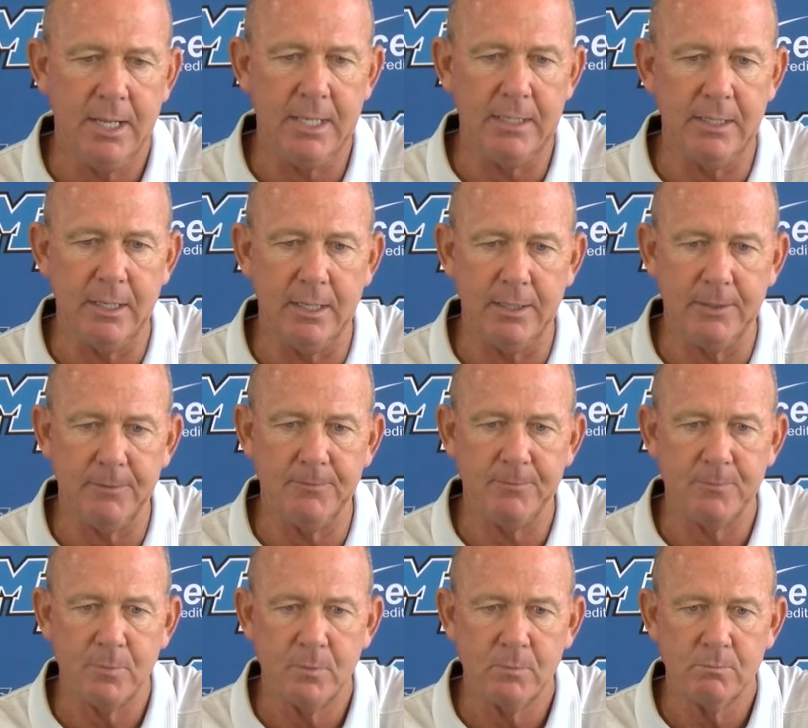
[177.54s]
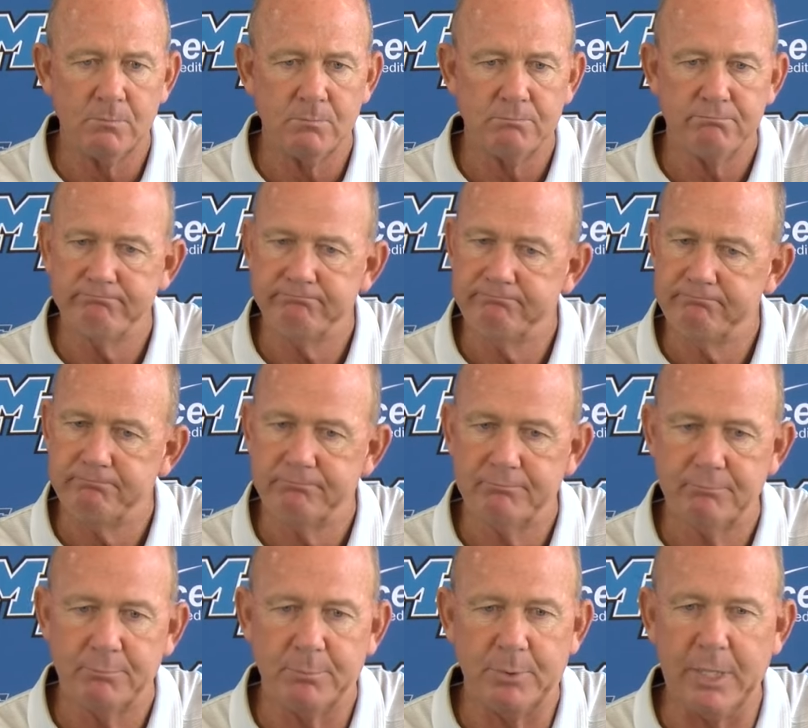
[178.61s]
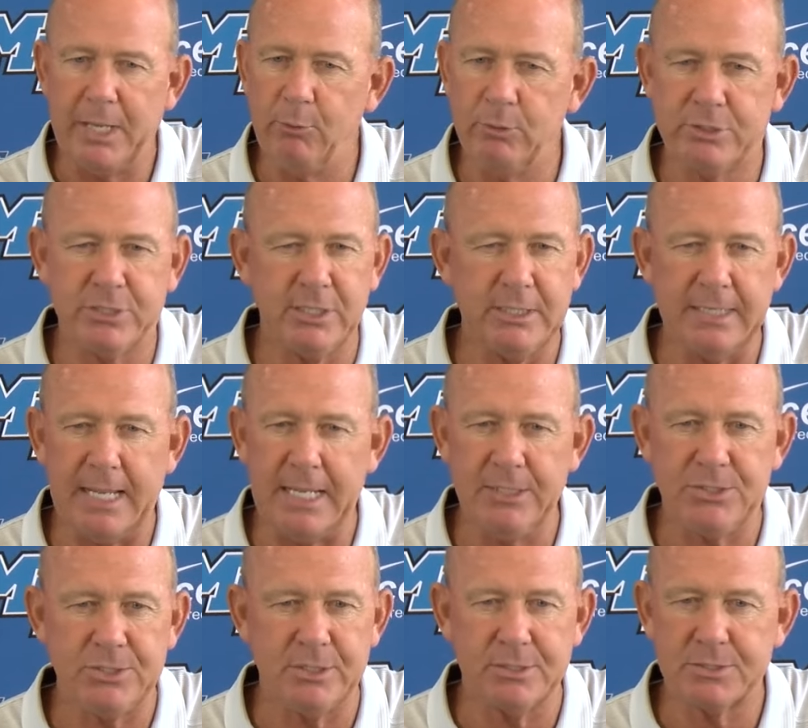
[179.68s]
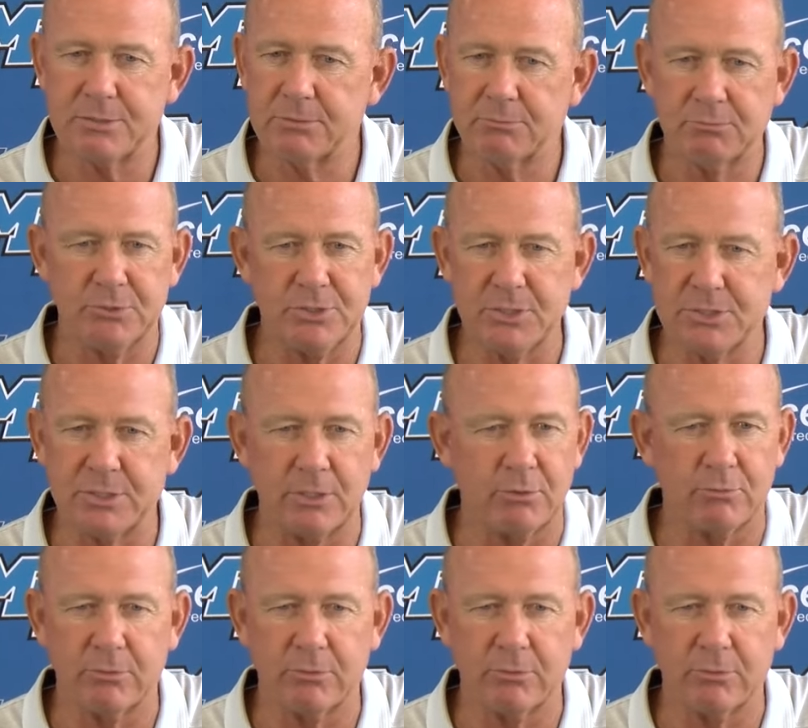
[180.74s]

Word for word: and um, play with tenacious, just a